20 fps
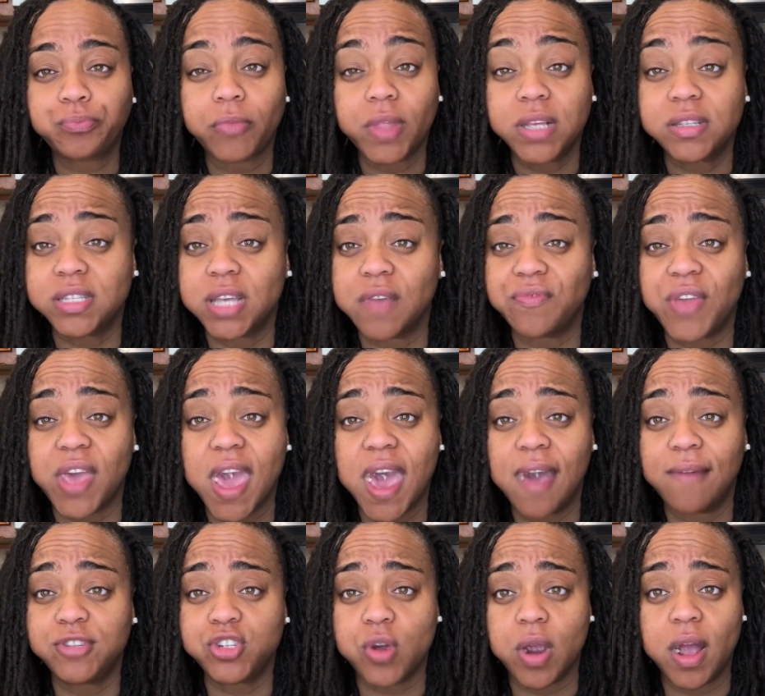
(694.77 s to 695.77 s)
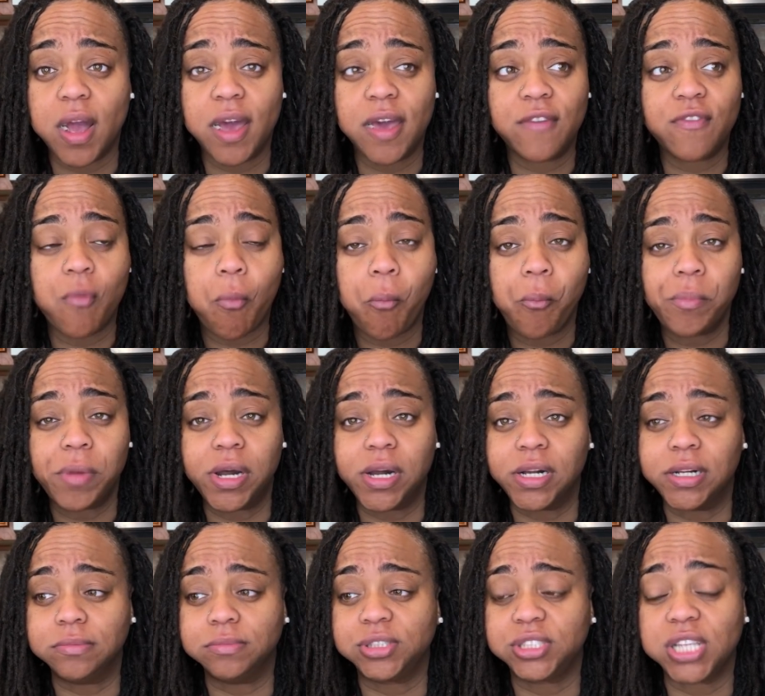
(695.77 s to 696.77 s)
See if they have drive.
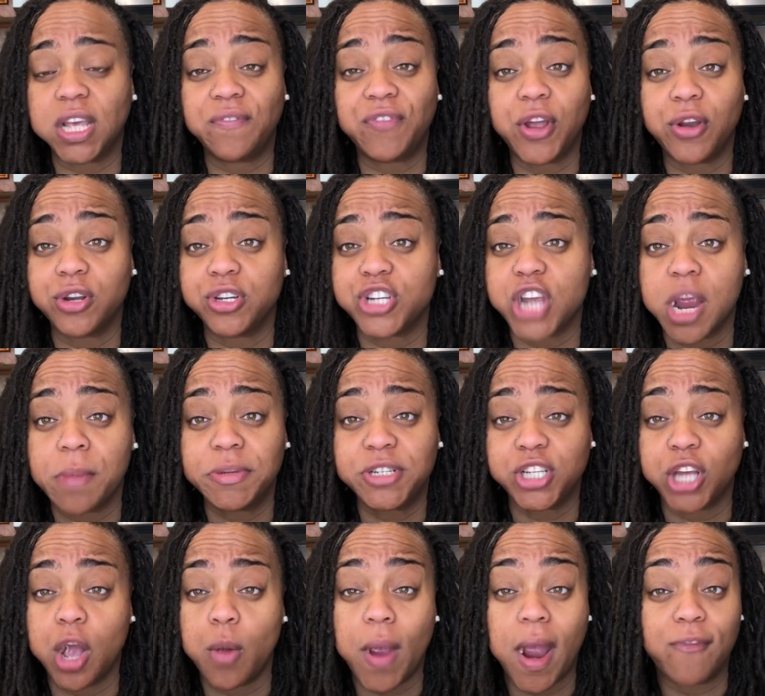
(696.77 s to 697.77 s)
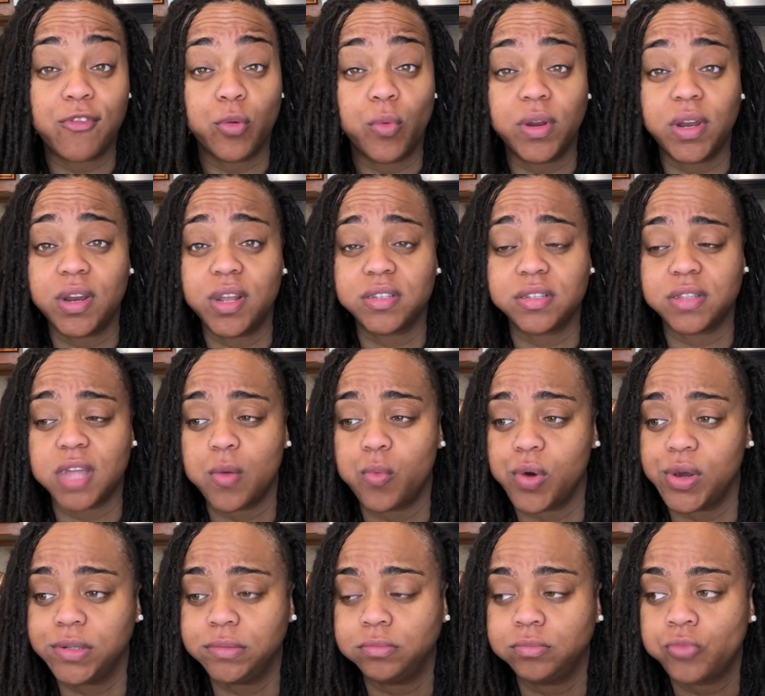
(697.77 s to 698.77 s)
See if they're determined to go after what it is that they
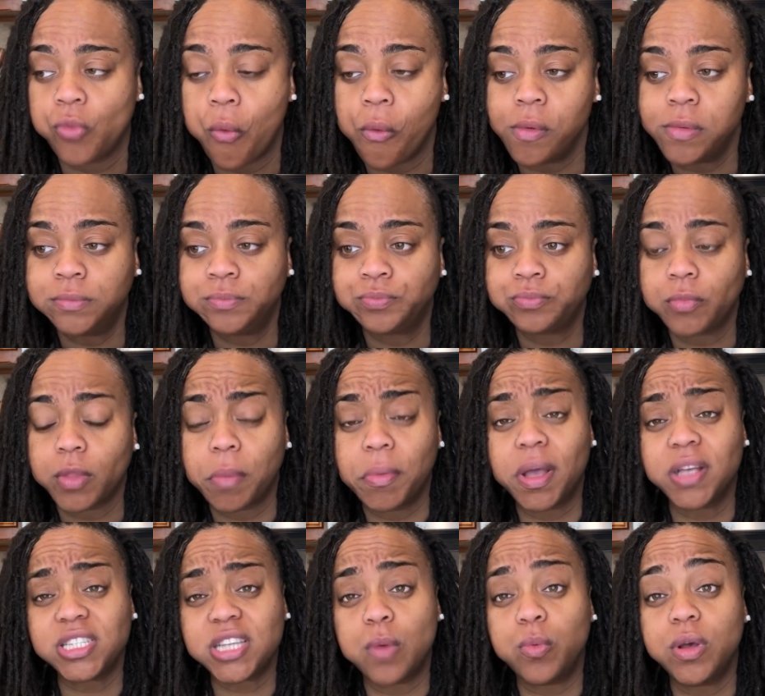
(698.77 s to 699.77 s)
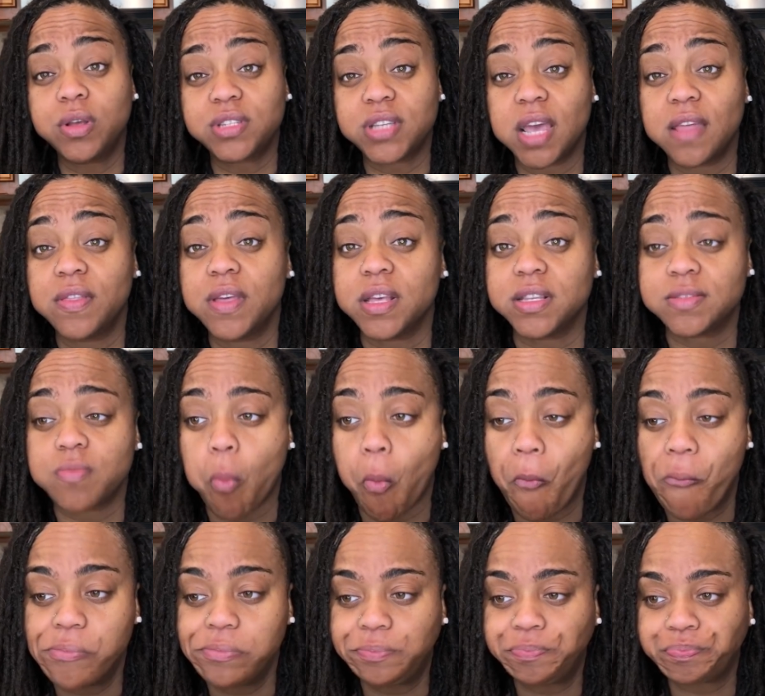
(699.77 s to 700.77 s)
want. Because I will say this.
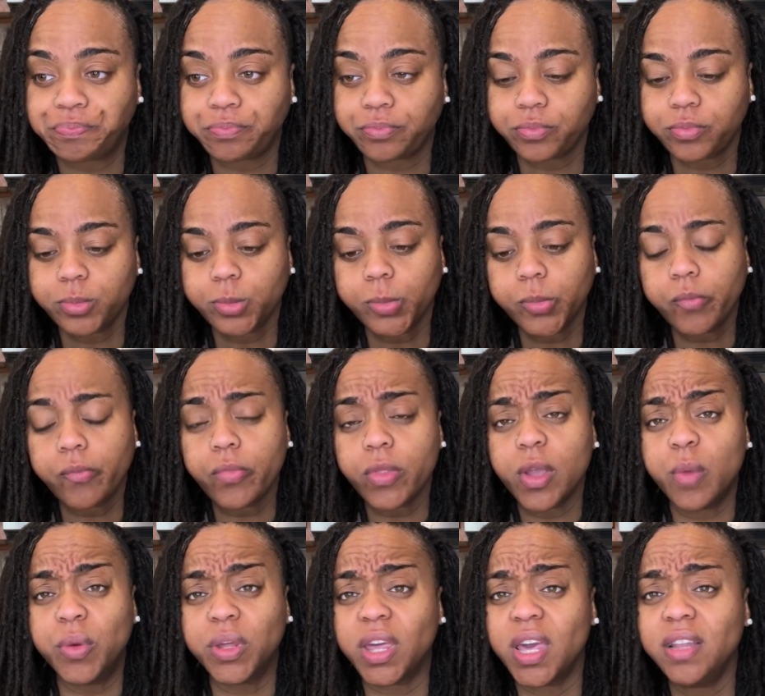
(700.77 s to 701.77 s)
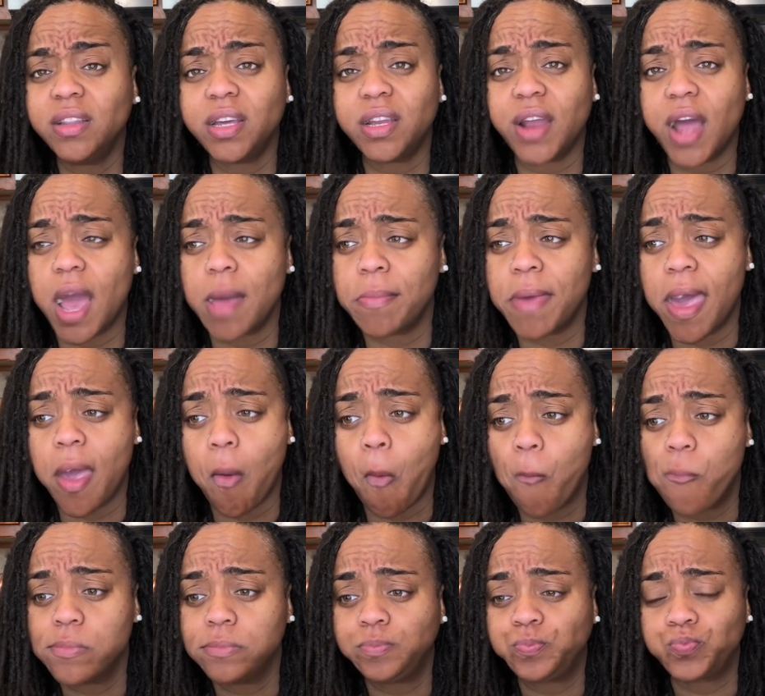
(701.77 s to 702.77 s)
When Keela and I
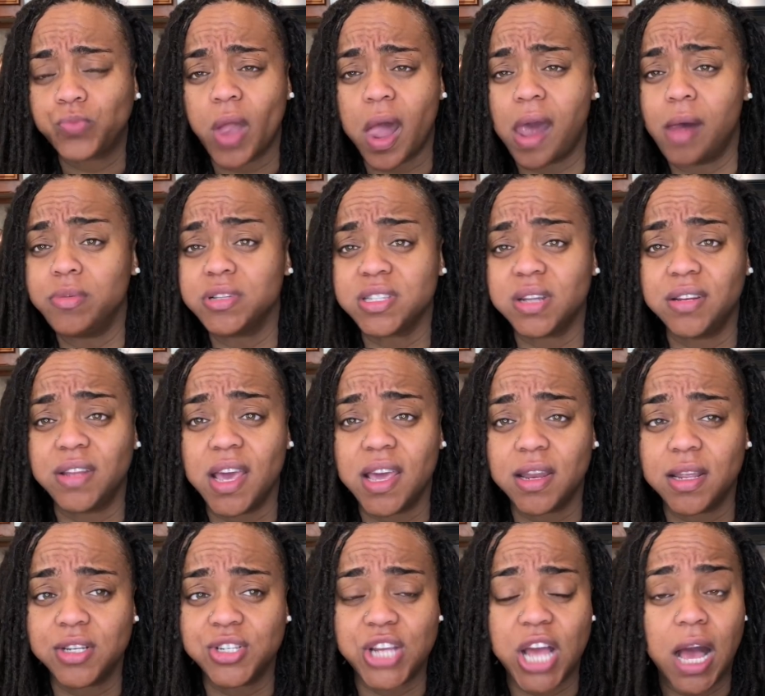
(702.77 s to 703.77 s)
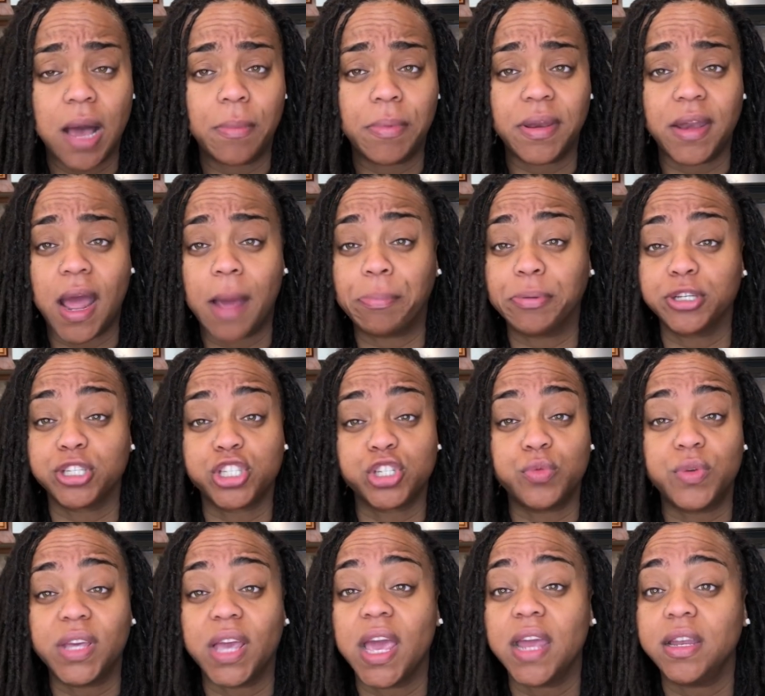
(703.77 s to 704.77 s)
met, I was at a dead-end job and not
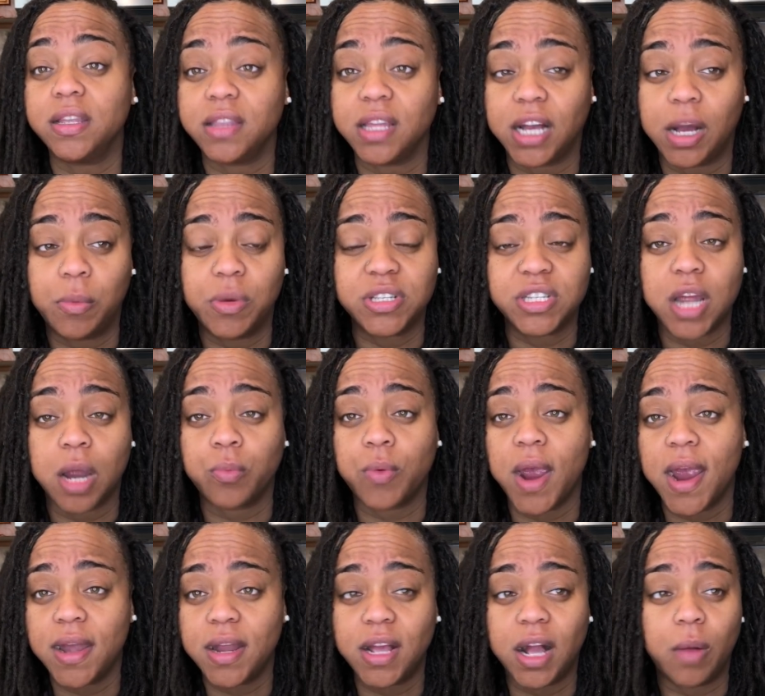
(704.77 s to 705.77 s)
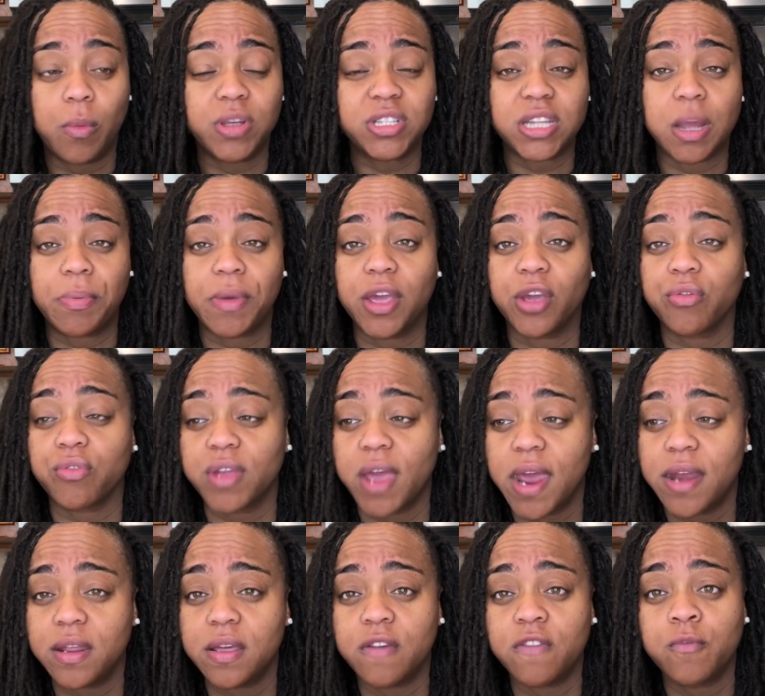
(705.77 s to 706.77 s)
pursuing anything. I was not writing. I was not being
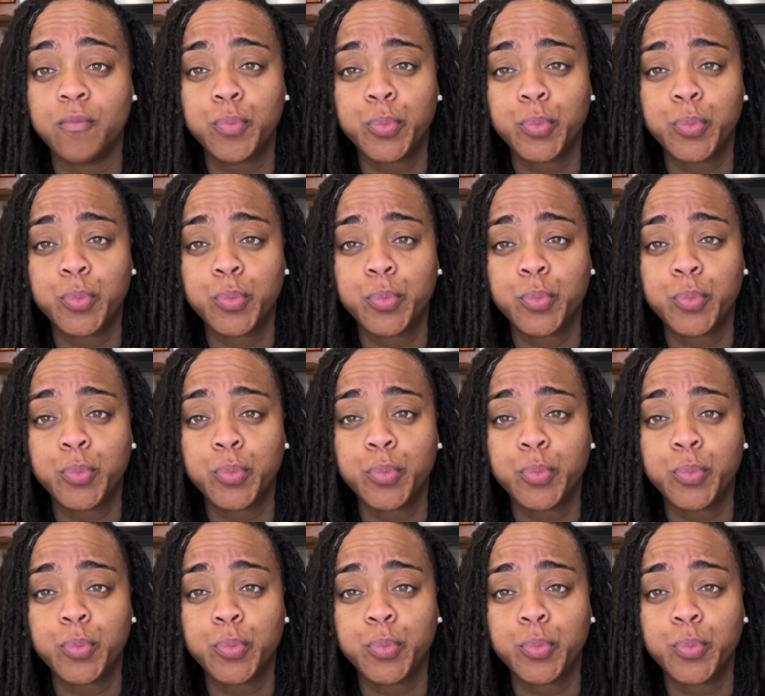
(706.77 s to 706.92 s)
creative.